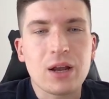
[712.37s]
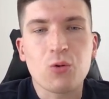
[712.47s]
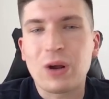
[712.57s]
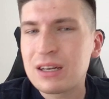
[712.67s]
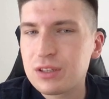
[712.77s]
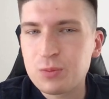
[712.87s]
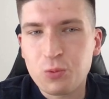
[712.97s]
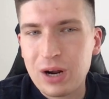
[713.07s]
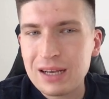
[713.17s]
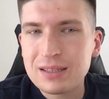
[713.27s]
greatest
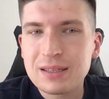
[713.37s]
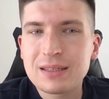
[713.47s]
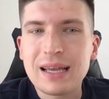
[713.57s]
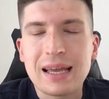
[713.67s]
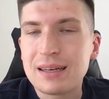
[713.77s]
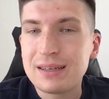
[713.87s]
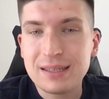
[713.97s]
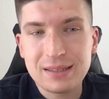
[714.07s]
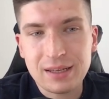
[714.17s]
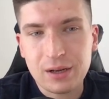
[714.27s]
prices and
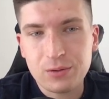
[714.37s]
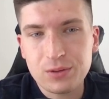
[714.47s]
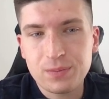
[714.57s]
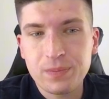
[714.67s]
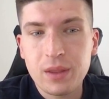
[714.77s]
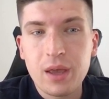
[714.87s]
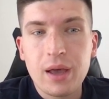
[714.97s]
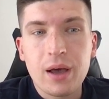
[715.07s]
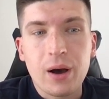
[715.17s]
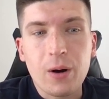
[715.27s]
discounts.
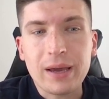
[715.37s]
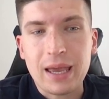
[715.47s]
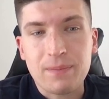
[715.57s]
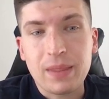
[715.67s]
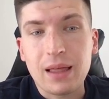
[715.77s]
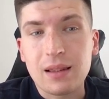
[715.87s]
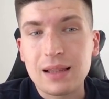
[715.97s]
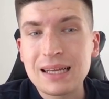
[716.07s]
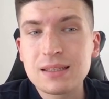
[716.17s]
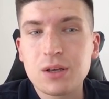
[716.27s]
Okay, and
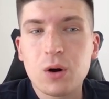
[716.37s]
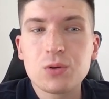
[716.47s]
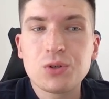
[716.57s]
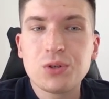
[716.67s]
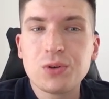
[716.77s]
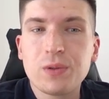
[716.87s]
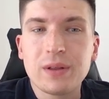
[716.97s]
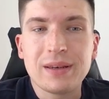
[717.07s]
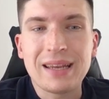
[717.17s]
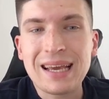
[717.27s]
let's go to
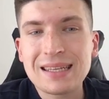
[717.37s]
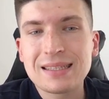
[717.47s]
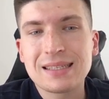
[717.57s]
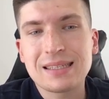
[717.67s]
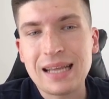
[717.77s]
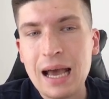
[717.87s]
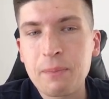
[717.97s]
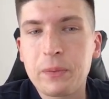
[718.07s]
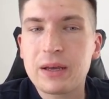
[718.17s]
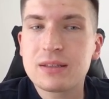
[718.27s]
the next
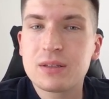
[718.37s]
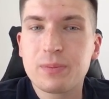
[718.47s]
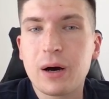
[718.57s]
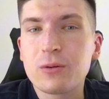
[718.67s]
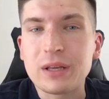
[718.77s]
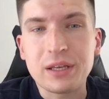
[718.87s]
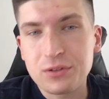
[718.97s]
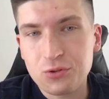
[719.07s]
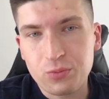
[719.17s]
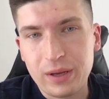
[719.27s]
step. It's about
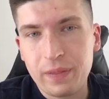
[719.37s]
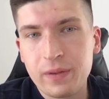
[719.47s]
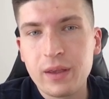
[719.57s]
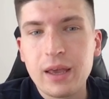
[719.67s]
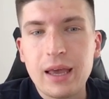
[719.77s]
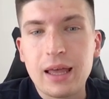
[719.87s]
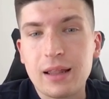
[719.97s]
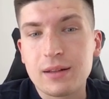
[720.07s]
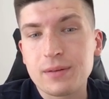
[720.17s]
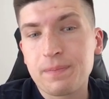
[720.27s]
instrument.
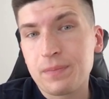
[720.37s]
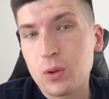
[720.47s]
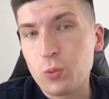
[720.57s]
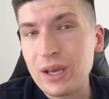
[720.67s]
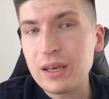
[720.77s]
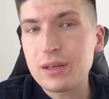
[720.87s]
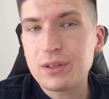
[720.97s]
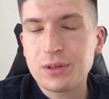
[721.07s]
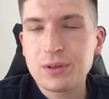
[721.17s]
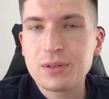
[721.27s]
And we
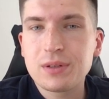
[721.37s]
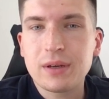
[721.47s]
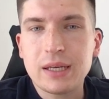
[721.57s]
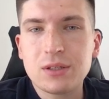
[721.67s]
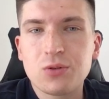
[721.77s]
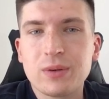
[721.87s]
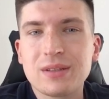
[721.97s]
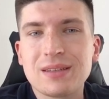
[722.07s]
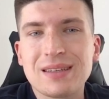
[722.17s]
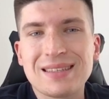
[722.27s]
used
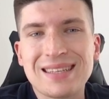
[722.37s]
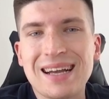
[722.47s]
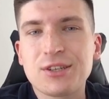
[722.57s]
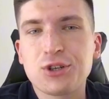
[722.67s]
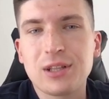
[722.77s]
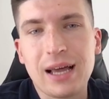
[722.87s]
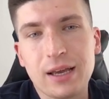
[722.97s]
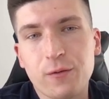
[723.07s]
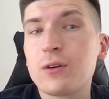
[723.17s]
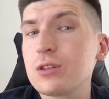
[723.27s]
instruments such
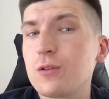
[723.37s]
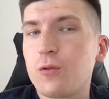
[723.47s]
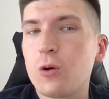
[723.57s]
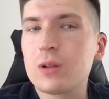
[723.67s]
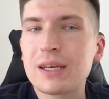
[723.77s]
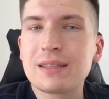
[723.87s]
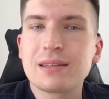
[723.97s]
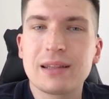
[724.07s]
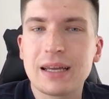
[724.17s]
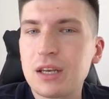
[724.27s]
like, first of all,
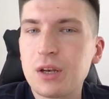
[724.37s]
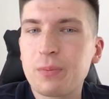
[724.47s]
it's landing